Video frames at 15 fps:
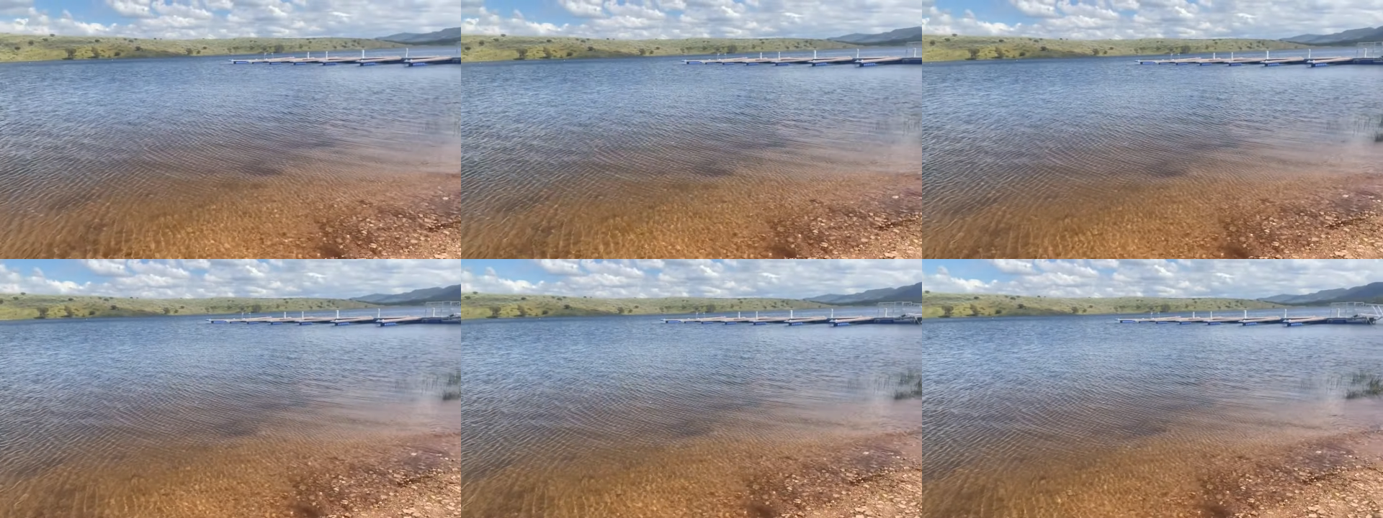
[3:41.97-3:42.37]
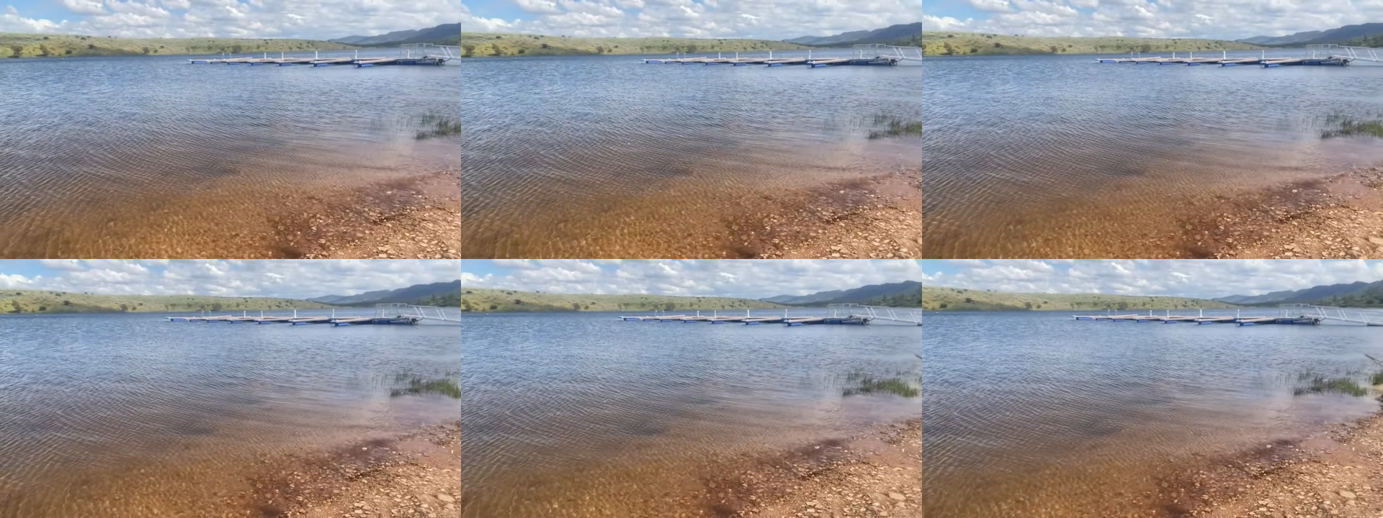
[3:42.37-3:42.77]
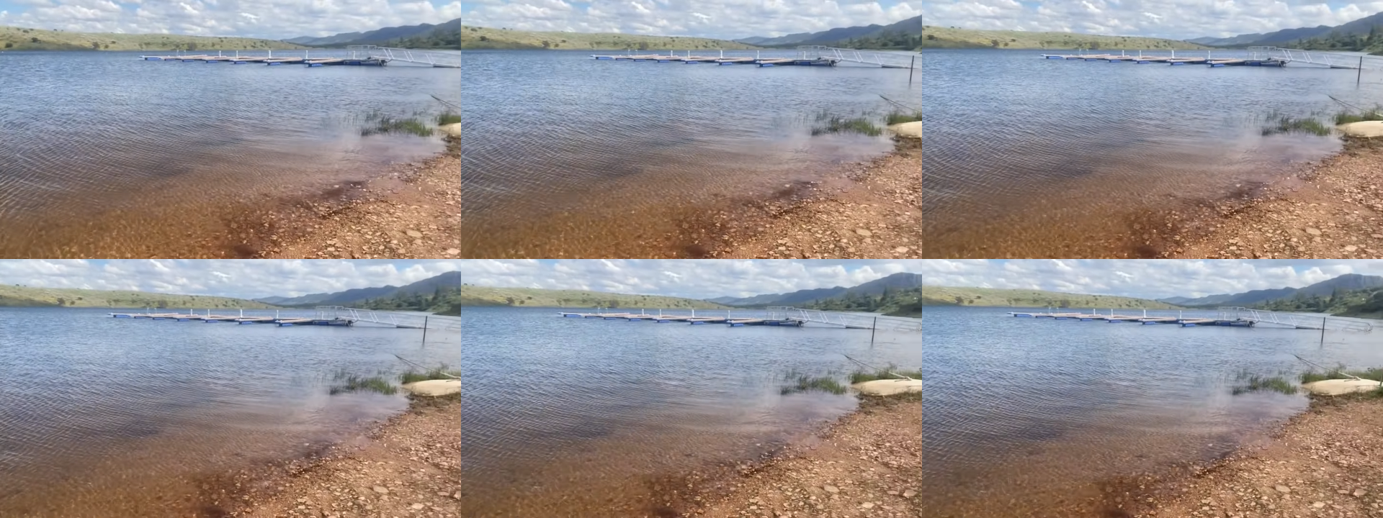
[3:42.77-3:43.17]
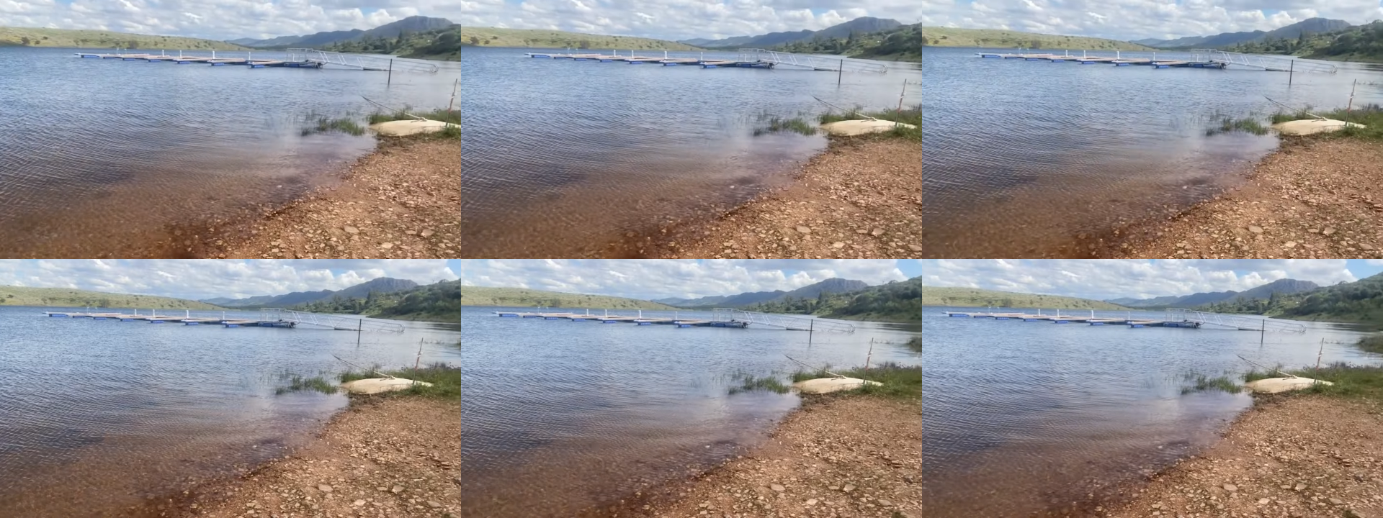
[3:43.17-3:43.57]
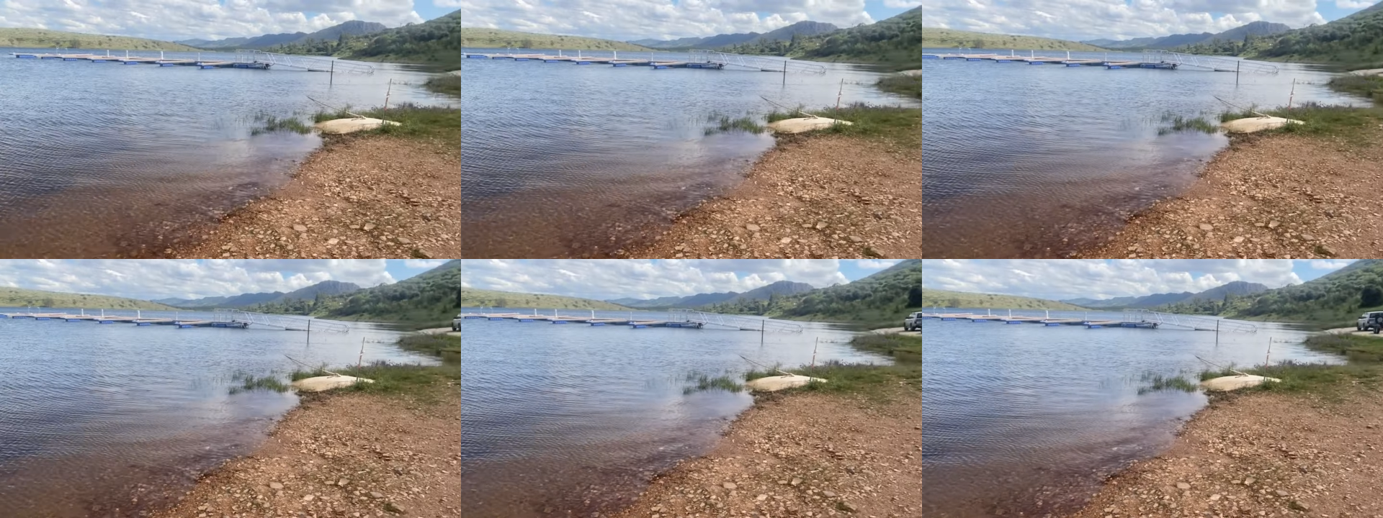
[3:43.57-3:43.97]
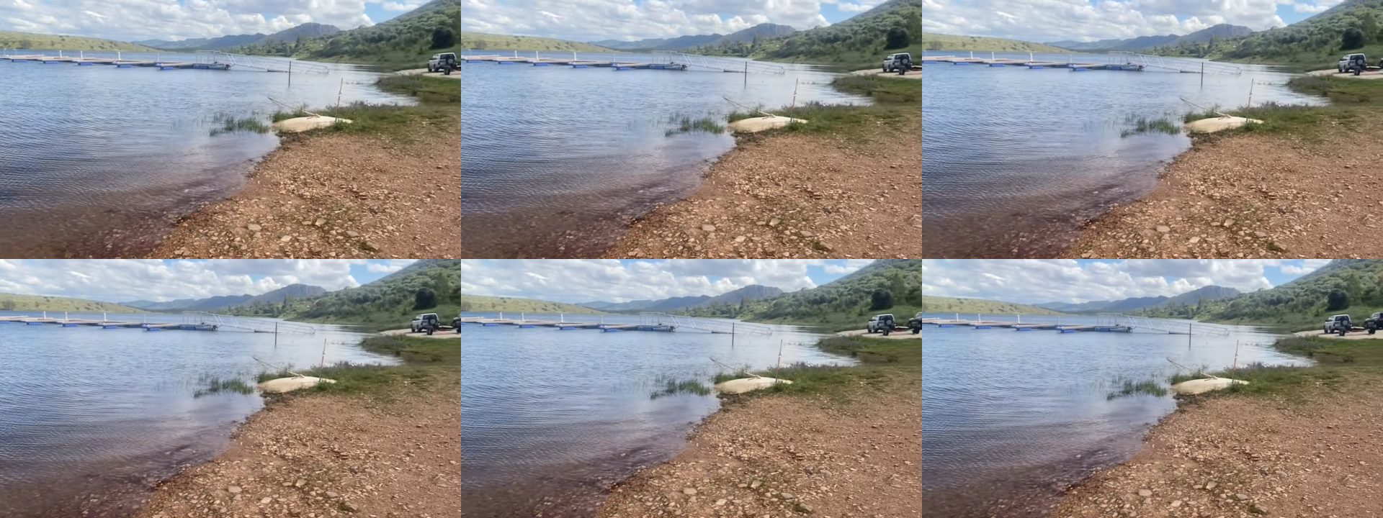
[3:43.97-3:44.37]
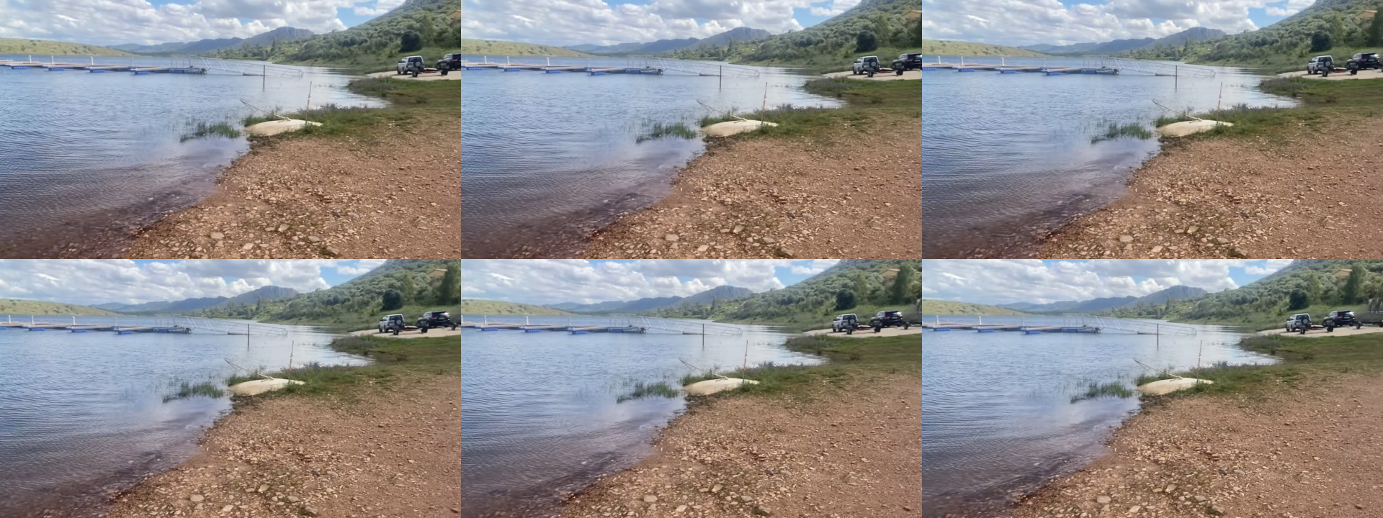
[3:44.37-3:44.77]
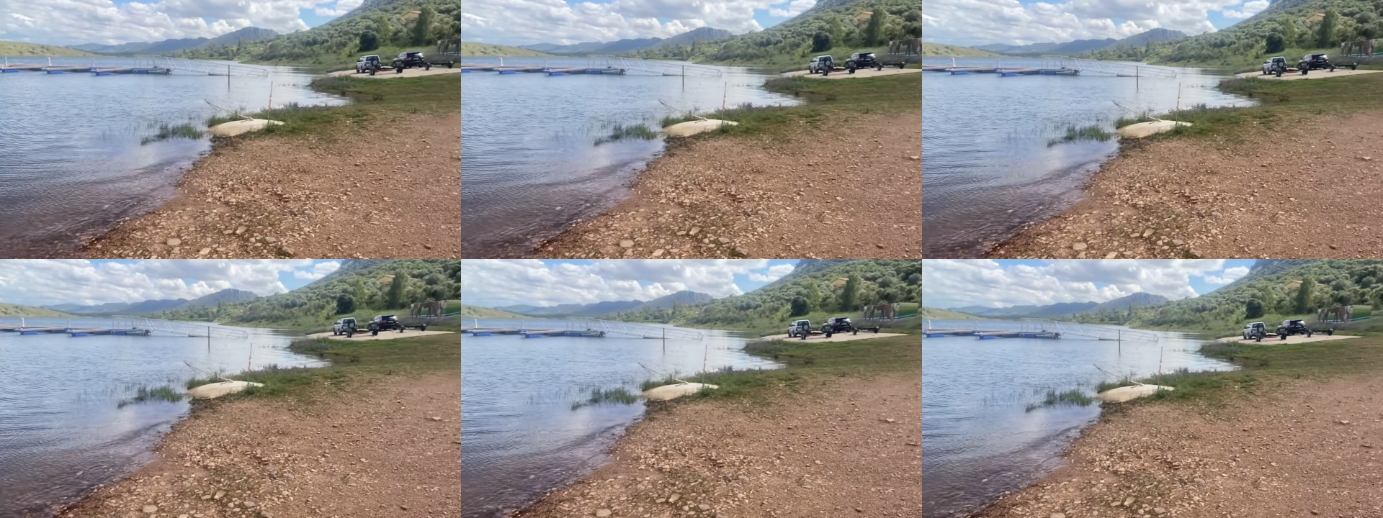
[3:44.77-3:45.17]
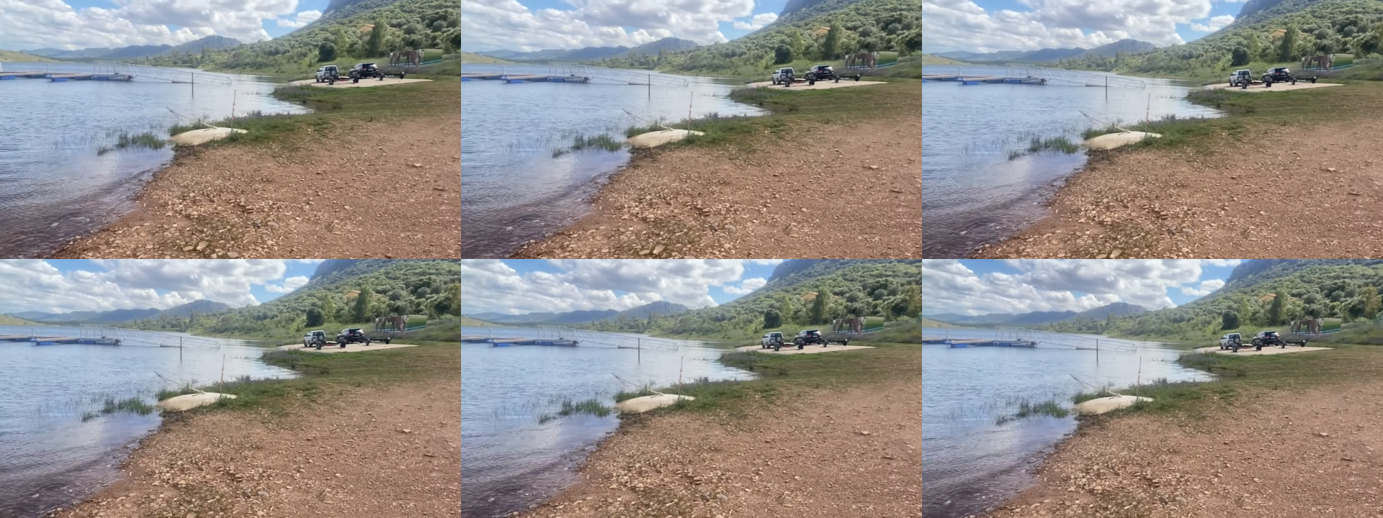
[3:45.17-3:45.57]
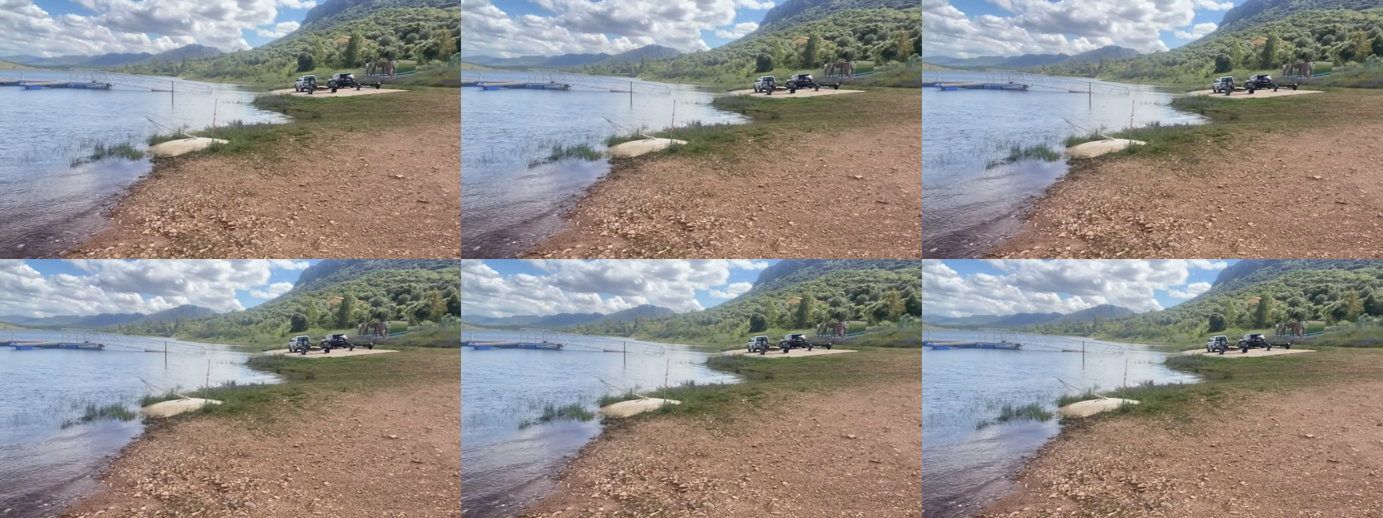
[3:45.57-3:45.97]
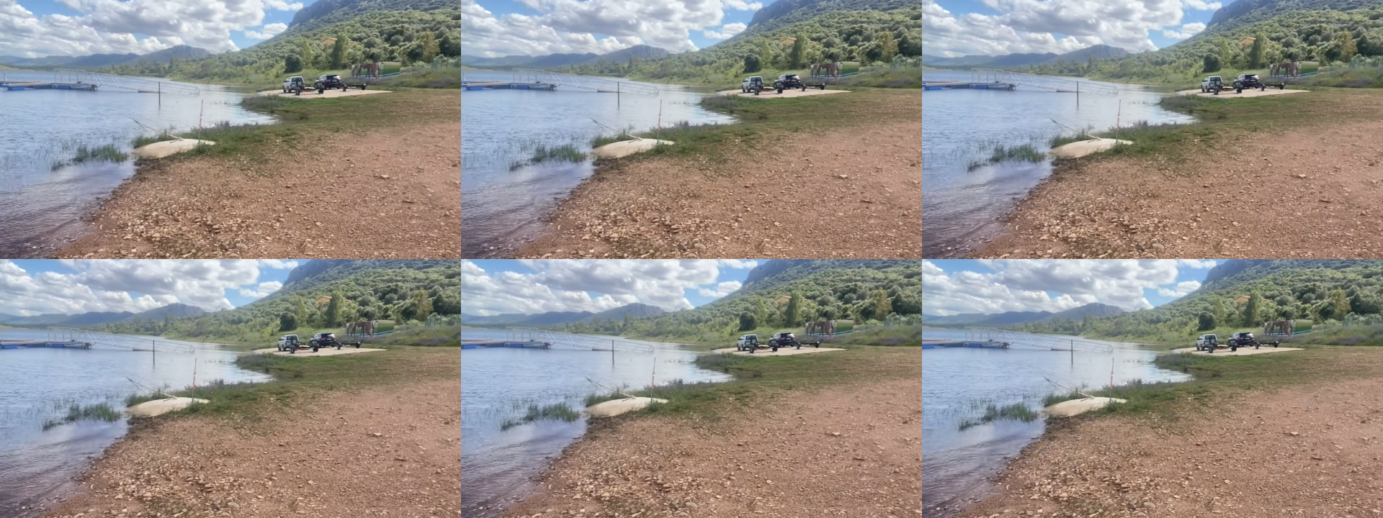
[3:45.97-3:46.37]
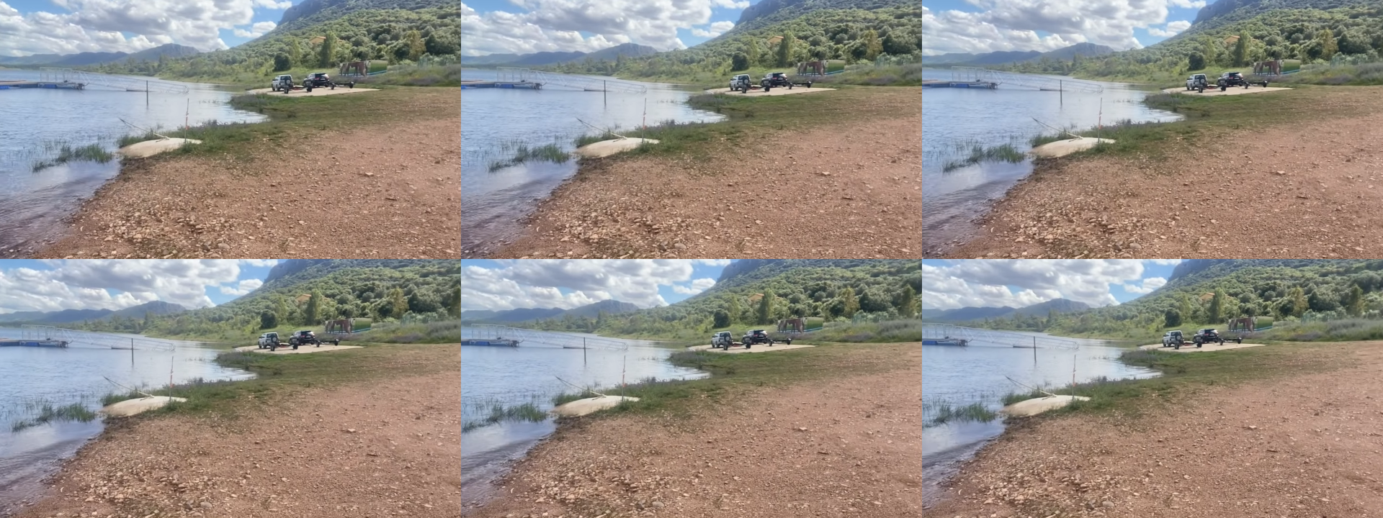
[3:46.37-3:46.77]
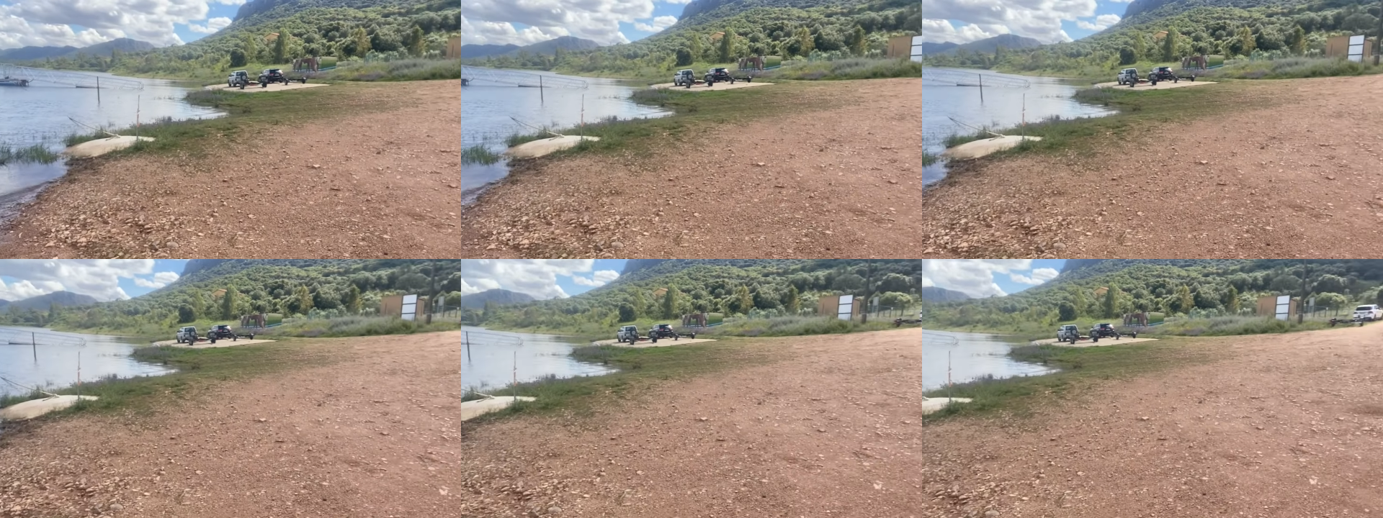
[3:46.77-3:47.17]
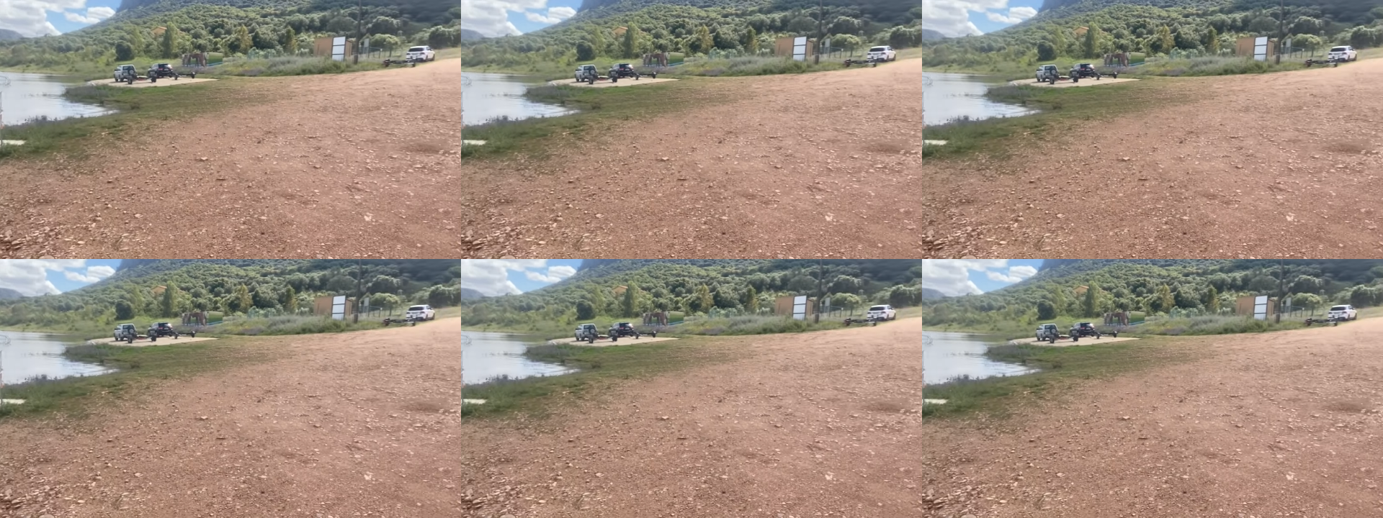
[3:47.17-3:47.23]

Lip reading: Nobody's mouth can be seen.